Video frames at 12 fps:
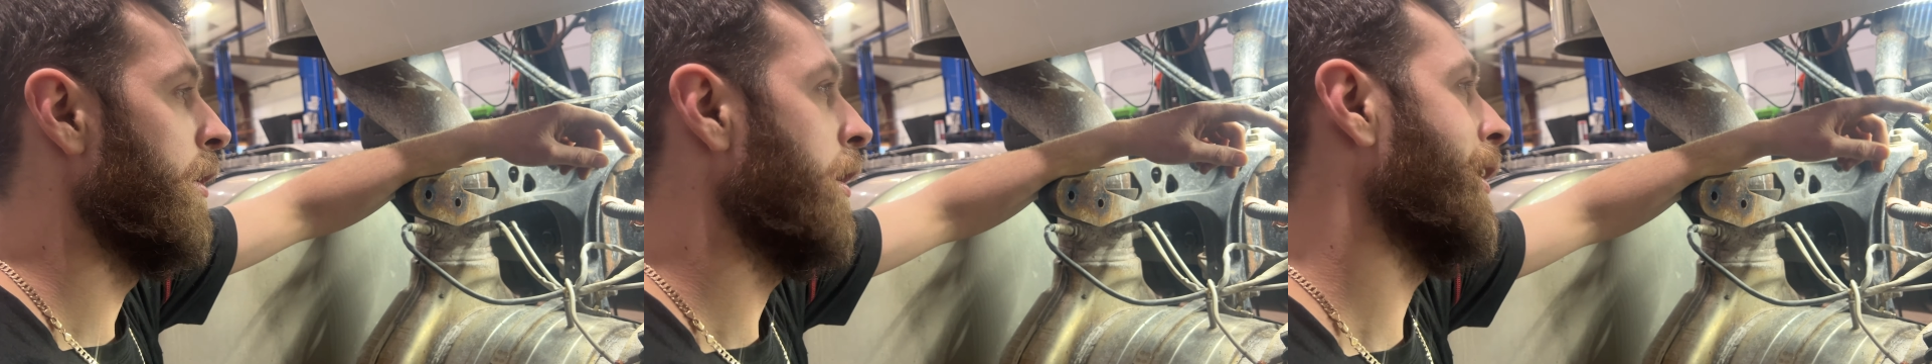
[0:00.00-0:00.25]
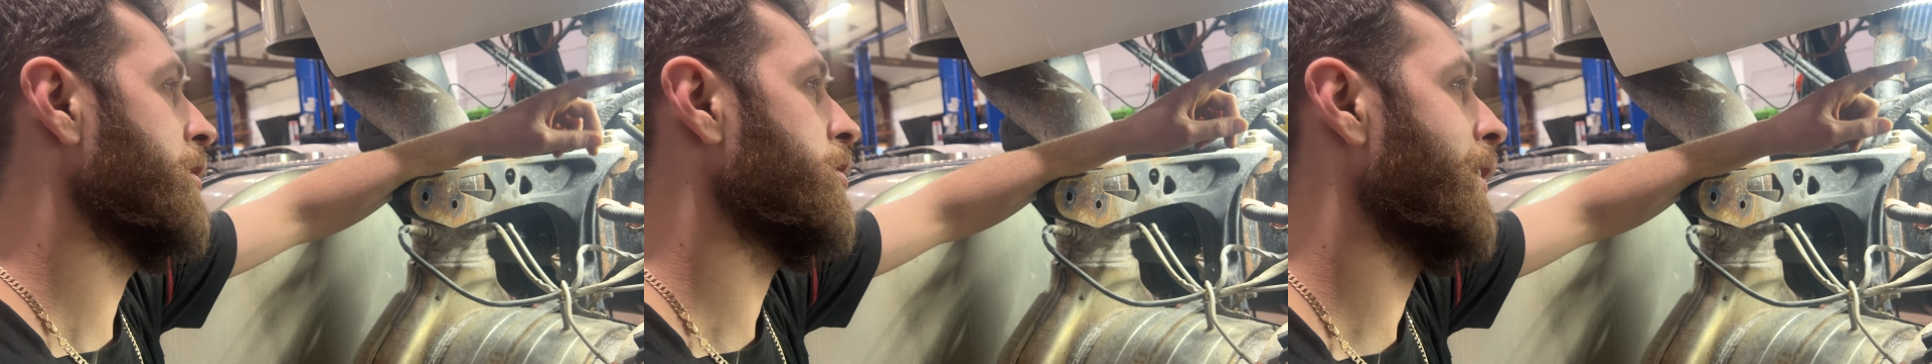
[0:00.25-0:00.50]

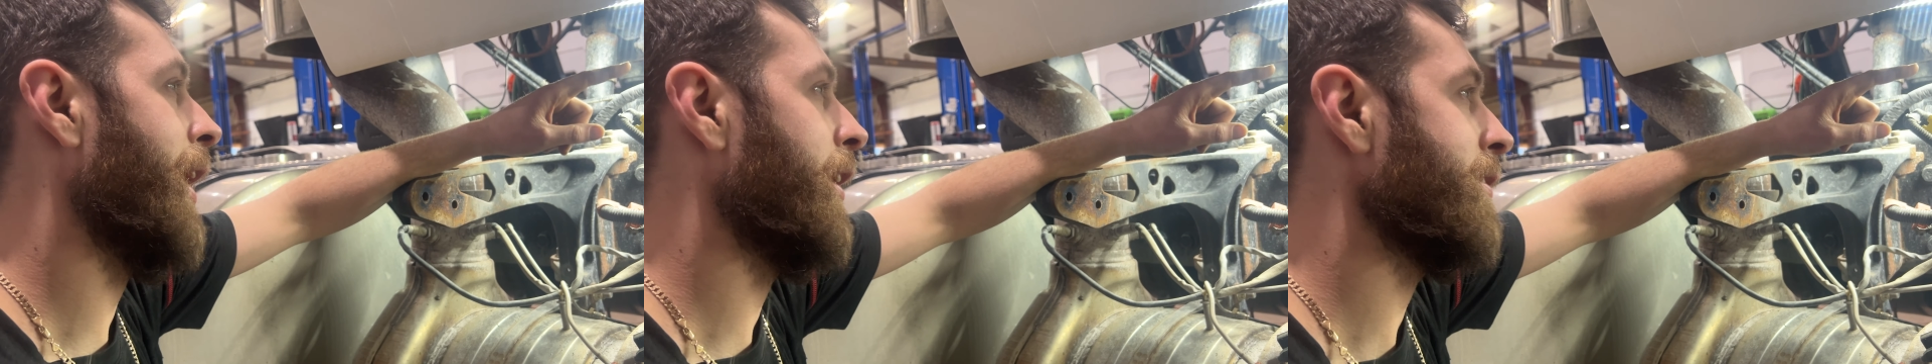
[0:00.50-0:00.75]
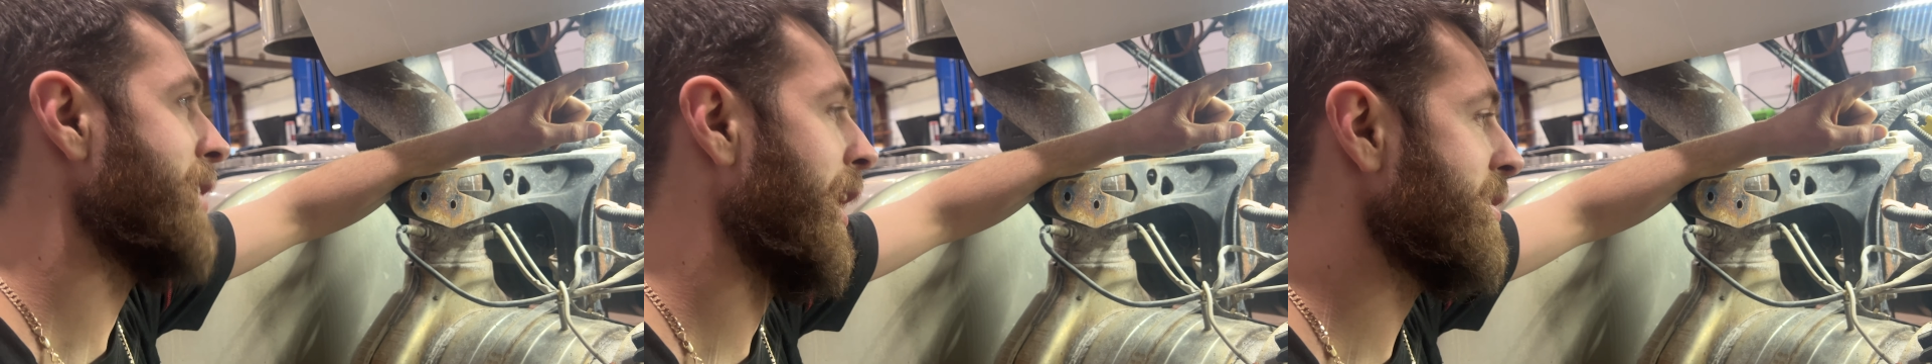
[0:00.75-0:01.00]
I'll show you how to
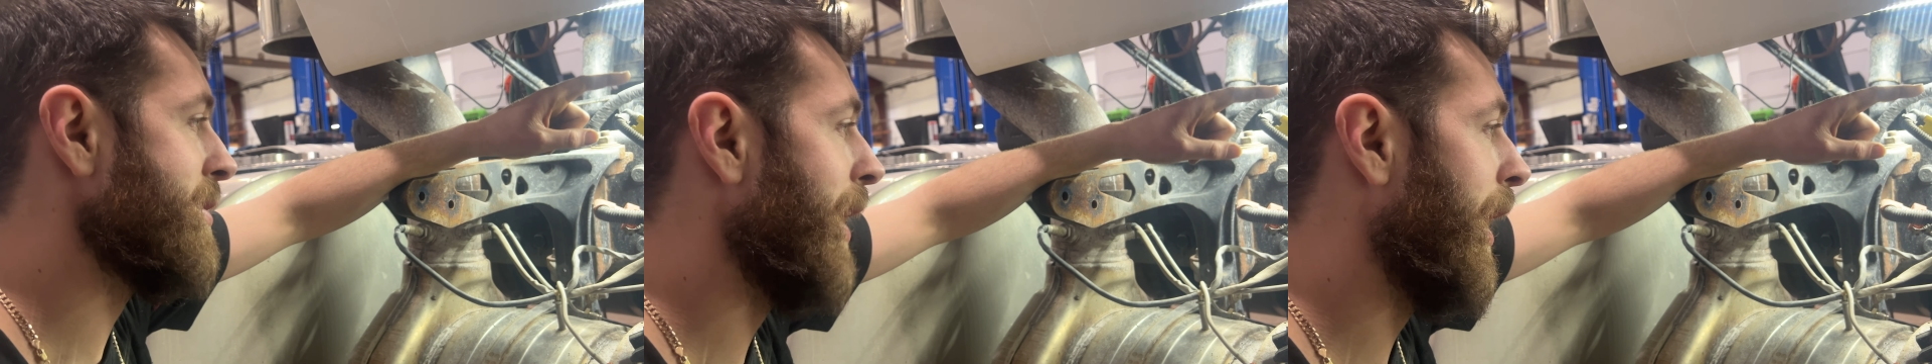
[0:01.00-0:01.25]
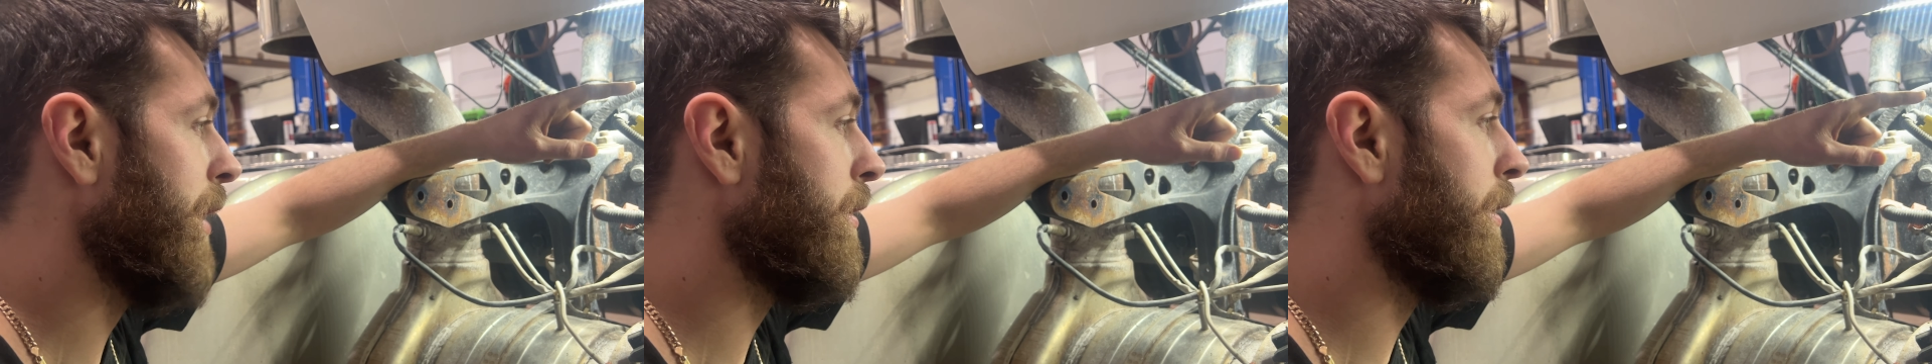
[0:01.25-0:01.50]
test
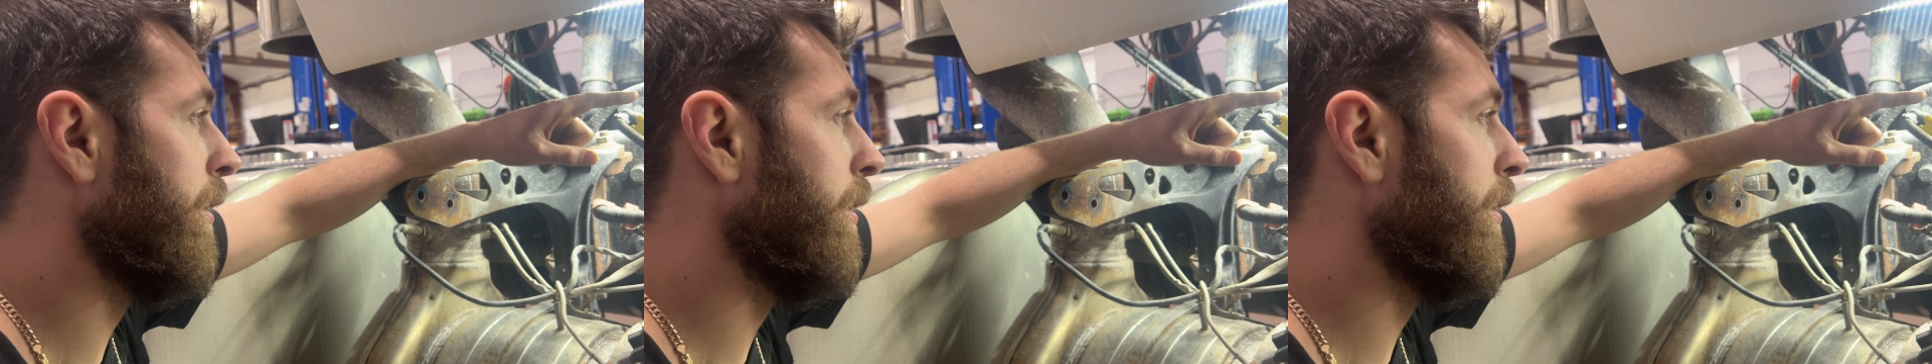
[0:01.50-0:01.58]
that.